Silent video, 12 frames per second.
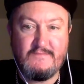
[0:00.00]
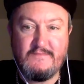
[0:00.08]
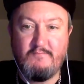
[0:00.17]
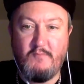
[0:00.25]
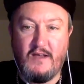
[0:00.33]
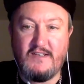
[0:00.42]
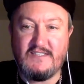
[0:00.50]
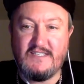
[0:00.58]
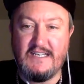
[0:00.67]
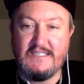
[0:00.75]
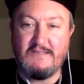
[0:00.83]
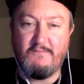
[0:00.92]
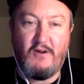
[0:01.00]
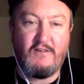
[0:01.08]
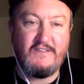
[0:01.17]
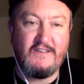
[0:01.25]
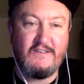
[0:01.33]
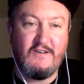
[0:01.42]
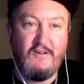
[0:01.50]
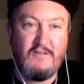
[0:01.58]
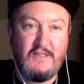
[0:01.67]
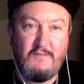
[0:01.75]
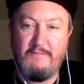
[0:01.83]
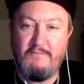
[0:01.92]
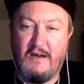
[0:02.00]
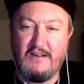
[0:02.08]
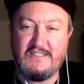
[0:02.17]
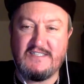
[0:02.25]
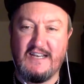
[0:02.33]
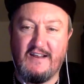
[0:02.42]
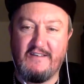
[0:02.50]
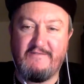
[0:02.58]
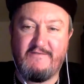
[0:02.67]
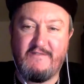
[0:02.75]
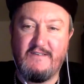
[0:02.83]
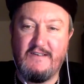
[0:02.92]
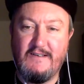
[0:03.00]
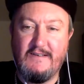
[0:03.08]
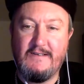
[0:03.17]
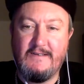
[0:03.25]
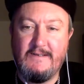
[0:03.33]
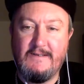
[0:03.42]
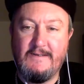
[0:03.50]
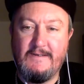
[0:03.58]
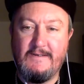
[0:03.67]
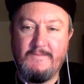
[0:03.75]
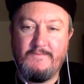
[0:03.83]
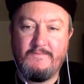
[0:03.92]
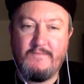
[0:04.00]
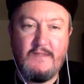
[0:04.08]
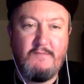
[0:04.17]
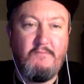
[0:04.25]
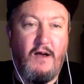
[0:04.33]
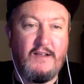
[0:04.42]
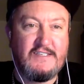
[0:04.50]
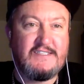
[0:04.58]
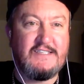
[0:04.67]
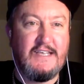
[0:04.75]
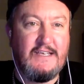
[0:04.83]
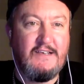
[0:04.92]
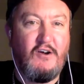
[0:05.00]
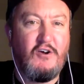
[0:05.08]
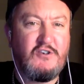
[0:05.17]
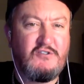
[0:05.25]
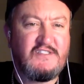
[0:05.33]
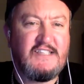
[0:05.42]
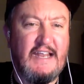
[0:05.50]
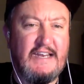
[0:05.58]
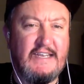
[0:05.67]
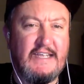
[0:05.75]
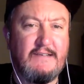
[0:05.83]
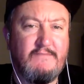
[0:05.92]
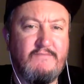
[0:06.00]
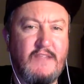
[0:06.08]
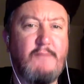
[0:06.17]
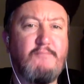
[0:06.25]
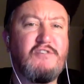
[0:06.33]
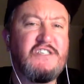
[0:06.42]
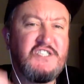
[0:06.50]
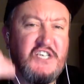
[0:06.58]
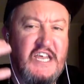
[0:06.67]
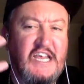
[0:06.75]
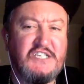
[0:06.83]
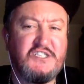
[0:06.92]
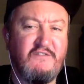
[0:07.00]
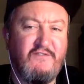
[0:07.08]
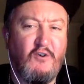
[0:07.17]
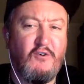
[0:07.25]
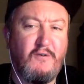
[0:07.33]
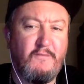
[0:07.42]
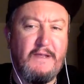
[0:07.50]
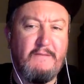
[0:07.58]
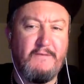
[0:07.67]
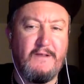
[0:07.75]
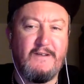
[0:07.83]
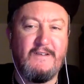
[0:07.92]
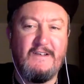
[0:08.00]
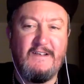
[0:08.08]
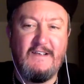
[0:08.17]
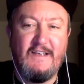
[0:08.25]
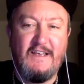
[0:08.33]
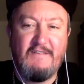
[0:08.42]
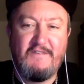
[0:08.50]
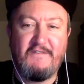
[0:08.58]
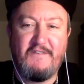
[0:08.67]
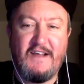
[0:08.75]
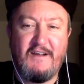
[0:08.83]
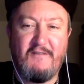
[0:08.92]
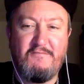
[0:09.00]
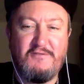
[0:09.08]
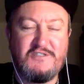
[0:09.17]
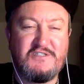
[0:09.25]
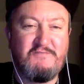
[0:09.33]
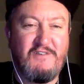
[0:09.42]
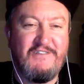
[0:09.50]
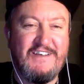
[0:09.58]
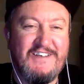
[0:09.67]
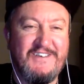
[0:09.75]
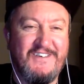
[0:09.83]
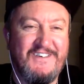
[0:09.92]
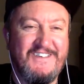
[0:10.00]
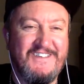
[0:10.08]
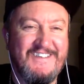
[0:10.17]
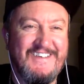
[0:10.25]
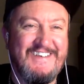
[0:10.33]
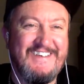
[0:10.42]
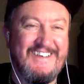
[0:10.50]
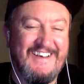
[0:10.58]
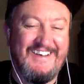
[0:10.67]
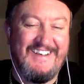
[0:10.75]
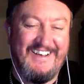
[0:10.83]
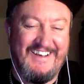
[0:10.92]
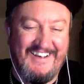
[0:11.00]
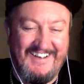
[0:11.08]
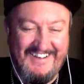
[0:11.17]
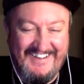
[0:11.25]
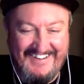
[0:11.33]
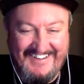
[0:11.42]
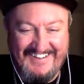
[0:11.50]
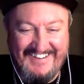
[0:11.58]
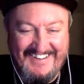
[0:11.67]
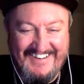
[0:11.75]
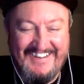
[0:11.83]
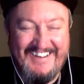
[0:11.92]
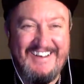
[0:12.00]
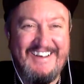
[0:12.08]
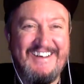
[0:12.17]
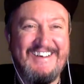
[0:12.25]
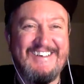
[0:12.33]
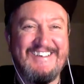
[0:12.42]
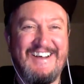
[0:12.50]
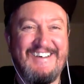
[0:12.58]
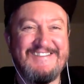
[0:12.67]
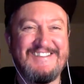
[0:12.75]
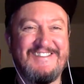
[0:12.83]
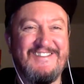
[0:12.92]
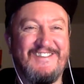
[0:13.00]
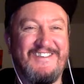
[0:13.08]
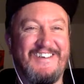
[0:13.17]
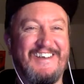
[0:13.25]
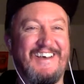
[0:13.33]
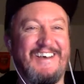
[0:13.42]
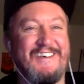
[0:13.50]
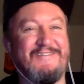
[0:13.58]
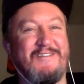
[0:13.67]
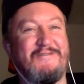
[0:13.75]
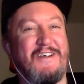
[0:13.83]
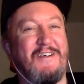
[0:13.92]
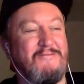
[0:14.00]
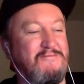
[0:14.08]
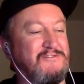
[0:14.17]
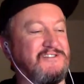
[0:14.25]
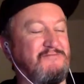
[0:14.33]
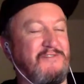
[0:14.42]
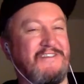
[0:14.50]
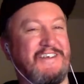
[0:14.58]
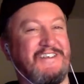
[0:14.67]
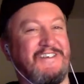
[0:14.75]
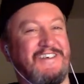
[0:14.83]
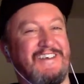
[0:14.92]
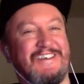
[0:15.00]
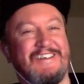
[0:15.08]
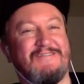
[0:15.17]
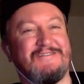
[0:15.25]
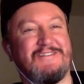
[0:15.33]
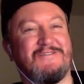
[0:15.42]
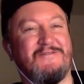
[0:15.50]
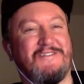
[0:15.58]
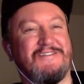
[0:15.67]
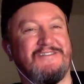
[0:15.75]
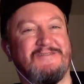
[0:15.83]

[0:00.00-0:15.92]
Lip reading: Modesty is important, to be modest in life. Modesty, understanding, appreciation for other people. When Wenger pushed Mourinho. That was a good one. When Wenger pushed Mourinho, that was a good one.